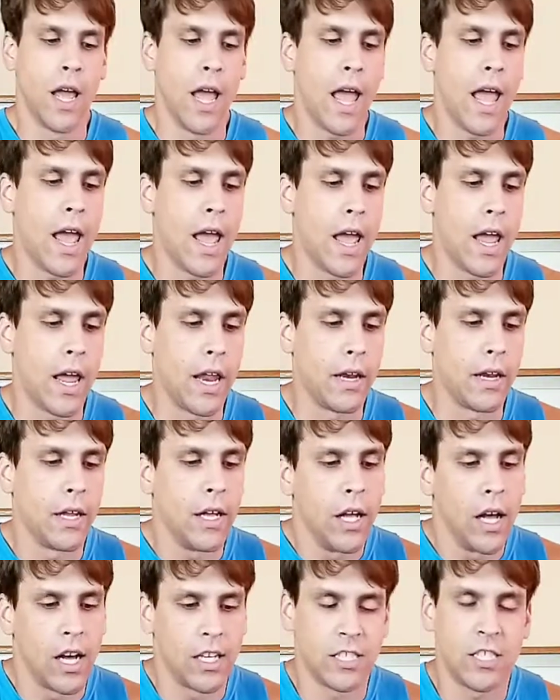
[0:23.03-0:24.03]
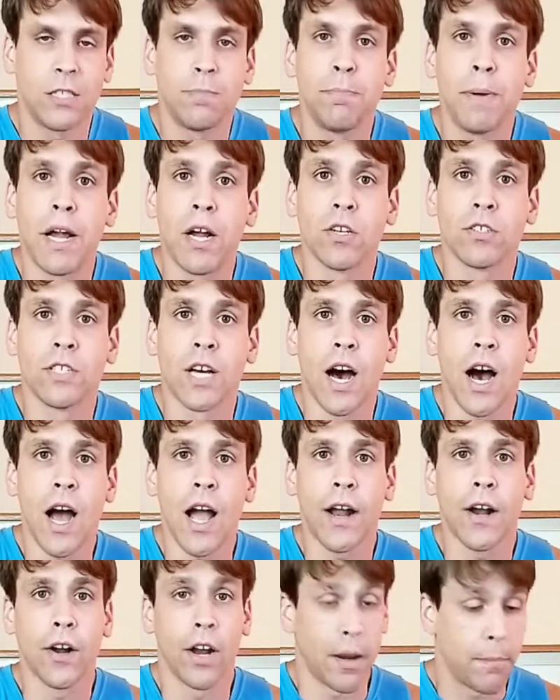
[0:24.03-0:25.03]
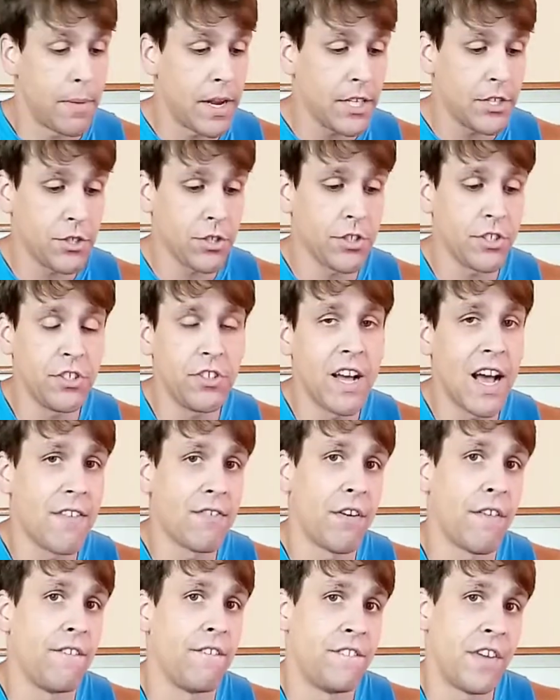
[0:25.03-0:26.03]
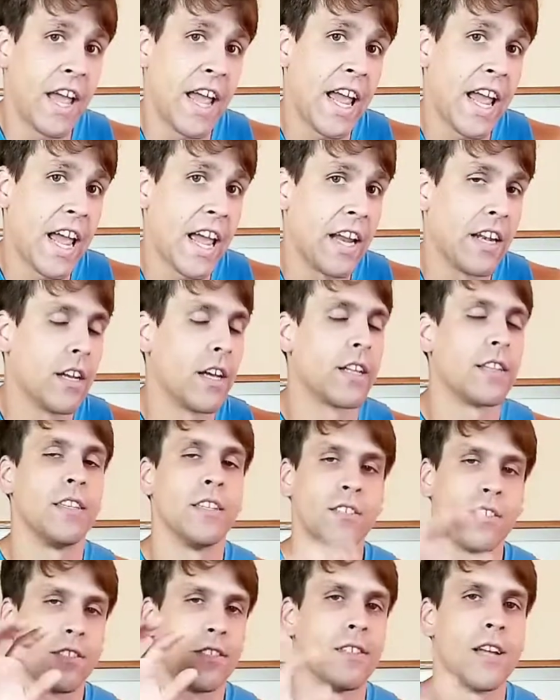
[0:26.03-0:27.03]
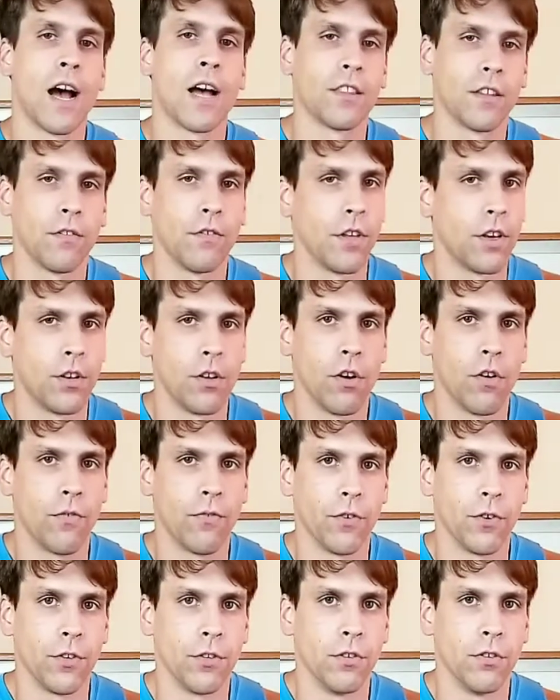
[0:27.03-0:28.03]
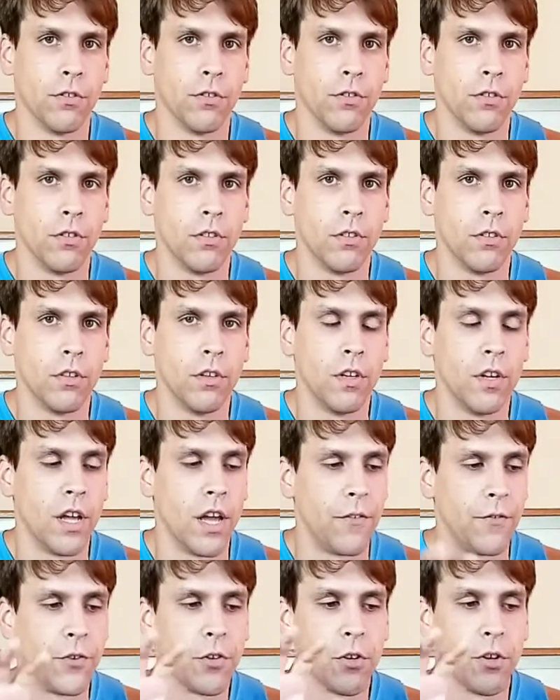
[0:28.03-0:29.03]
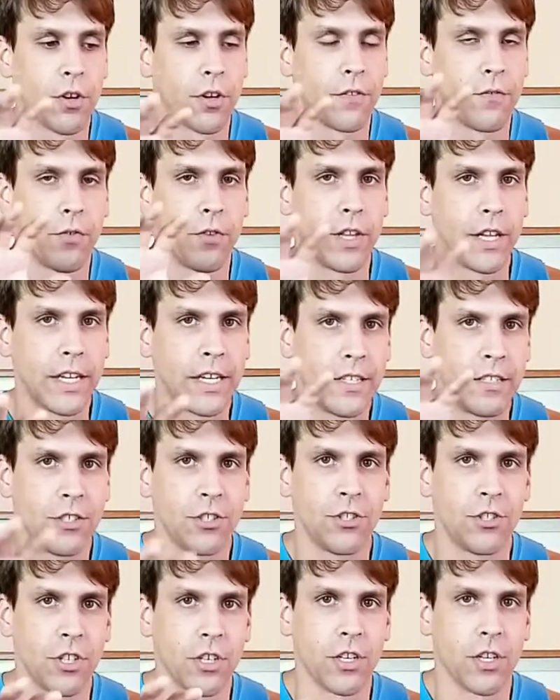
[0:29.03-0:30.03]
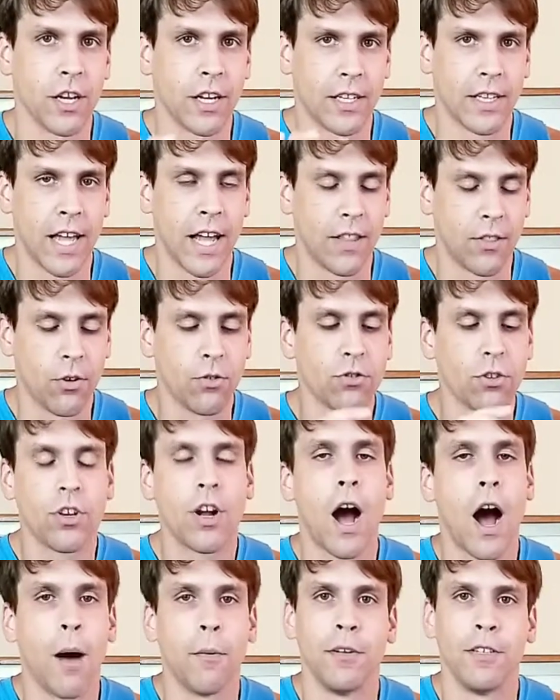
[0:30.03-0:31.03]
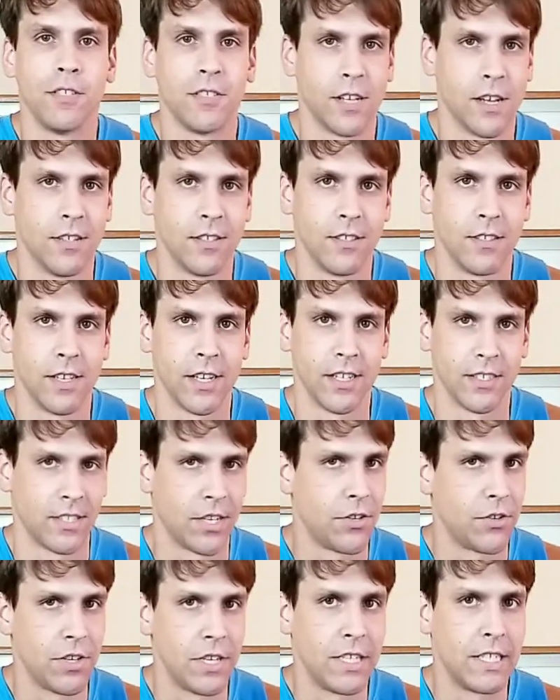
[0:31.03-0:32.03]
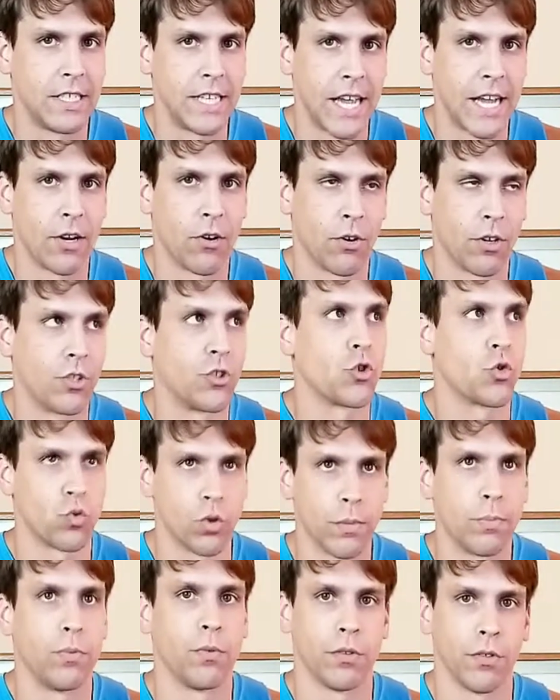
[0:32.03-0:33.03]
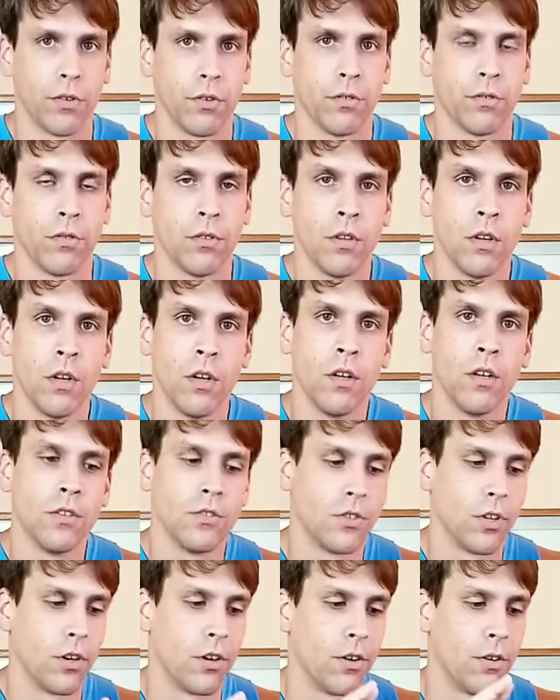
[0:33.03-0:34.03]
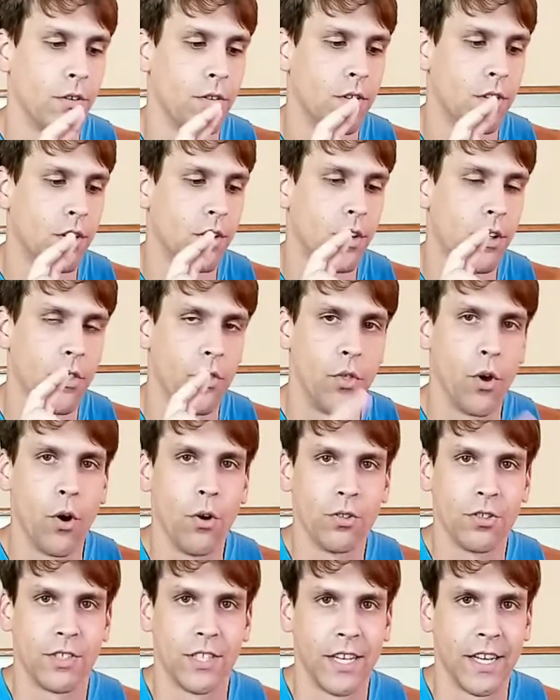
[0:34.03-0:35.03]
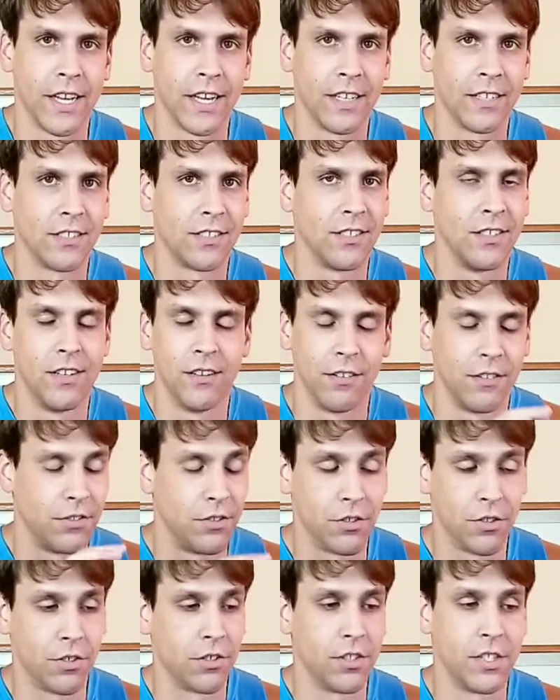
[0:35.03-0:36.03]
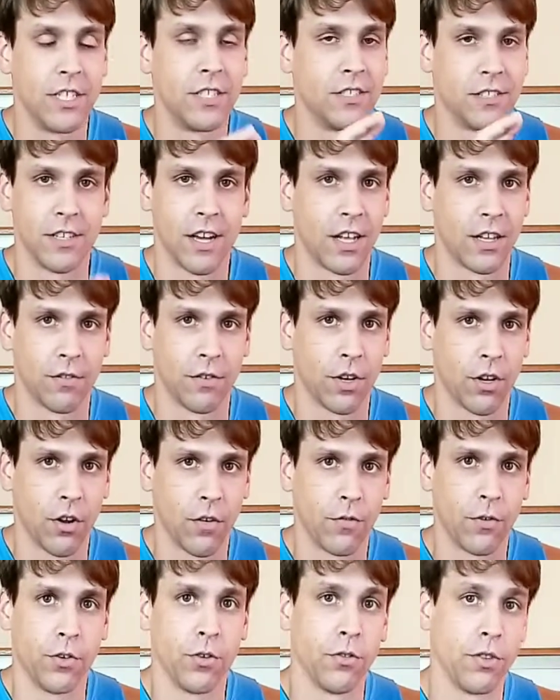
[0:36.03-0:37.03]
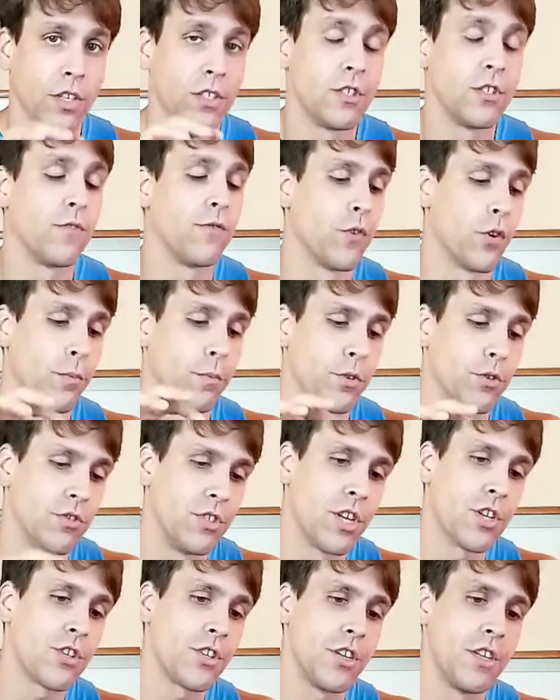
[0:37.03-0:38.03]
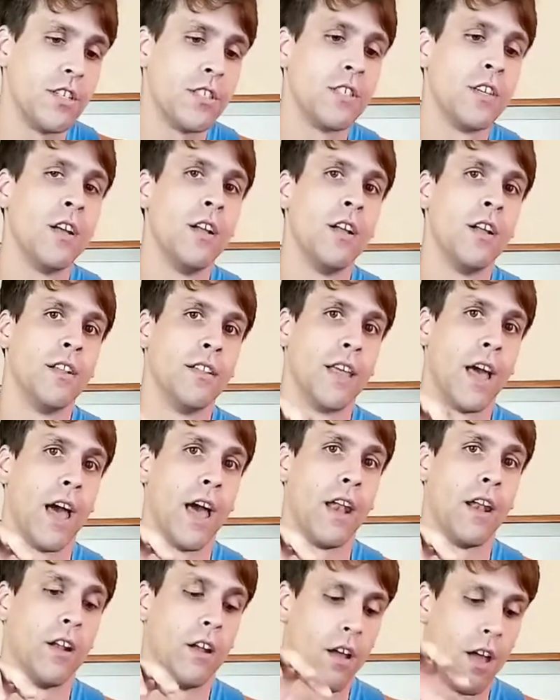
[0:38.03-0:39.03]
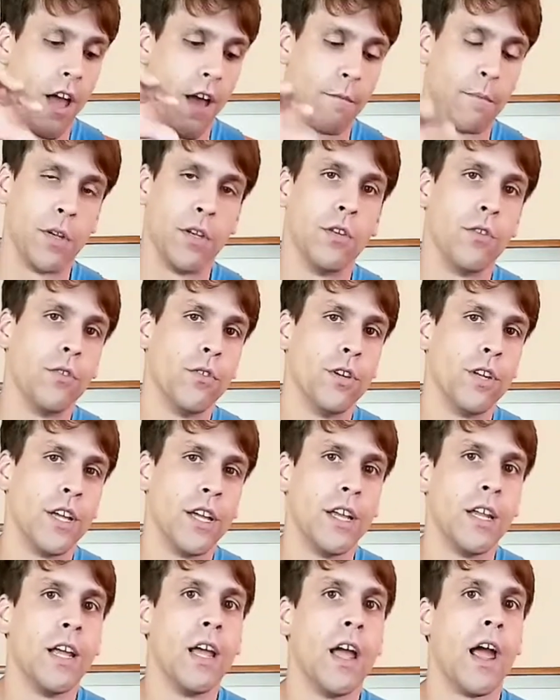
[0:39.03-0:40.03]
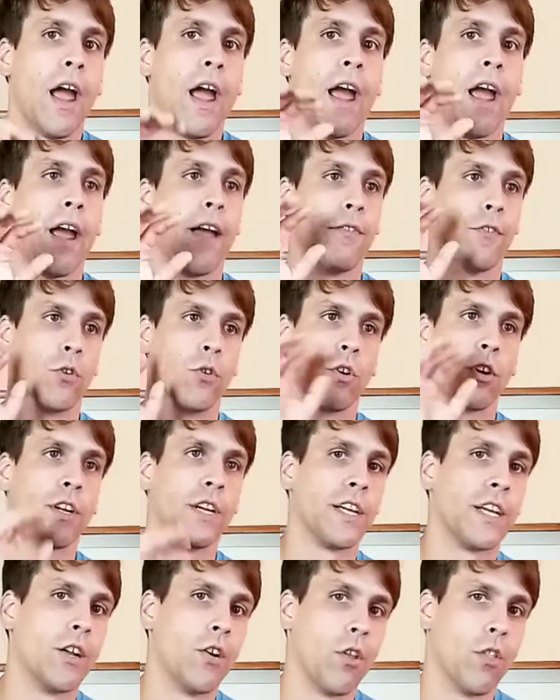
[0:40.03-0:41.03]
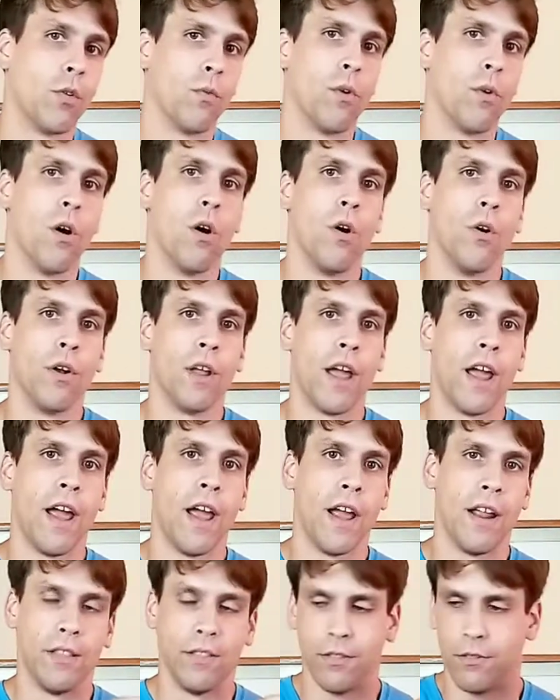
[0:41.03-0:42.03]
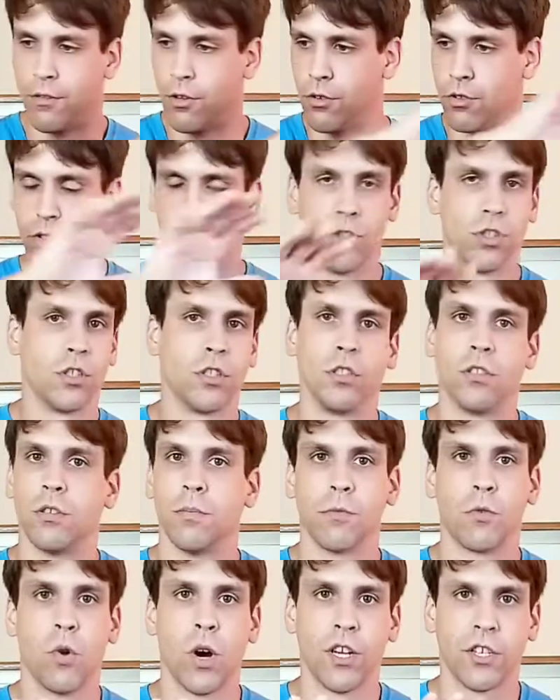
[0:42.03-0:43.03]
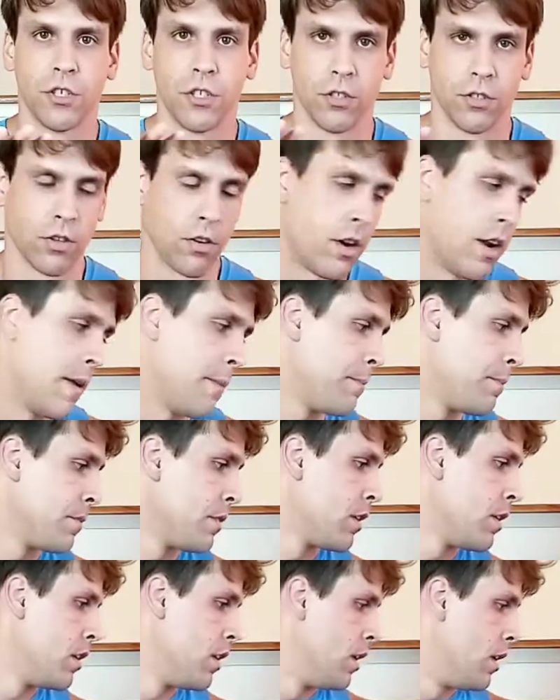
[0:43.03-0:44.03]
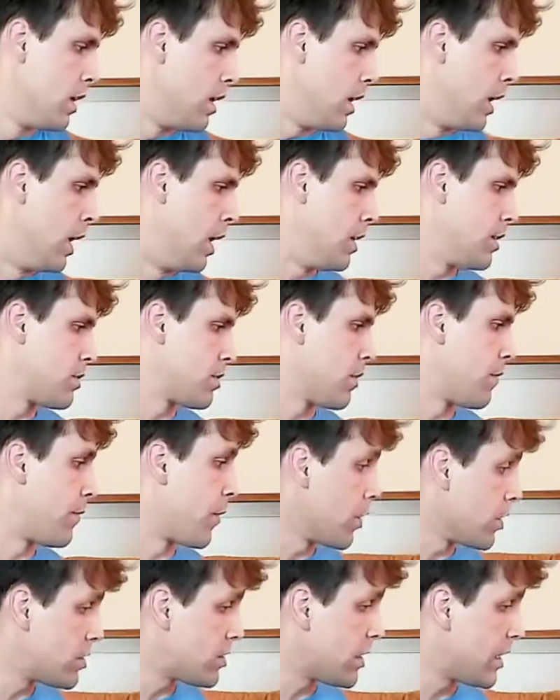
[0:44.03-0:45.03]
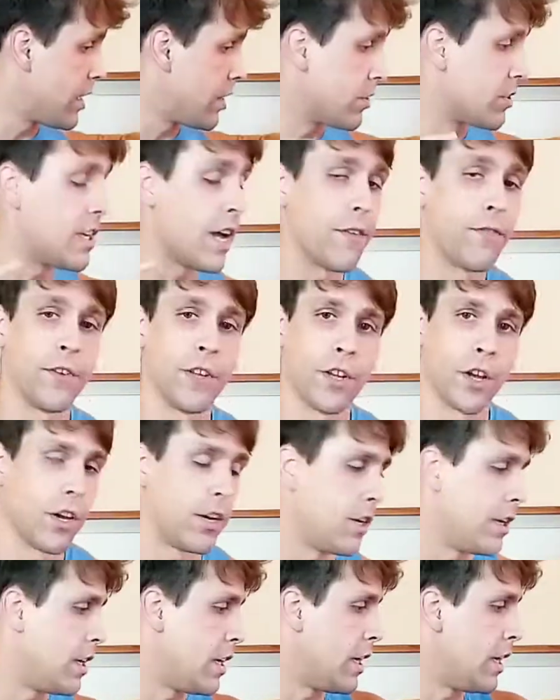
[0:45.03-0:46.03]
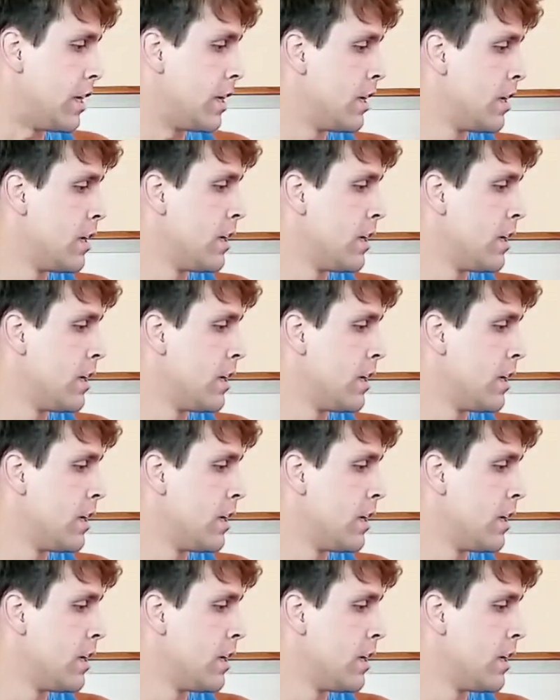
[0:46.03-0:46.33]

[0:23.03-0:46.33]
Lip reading: and a spare tire and make sure you have a van, like this is not the video for you. If you're looking for the easy shit like that, those are common sense things that you need to take on a trip with you. So those things, this is not the video for you. This is for musicians that have been doing it and they're looking to get on the road, and there's just some questions, all right? So first thing, you're definitely gonna need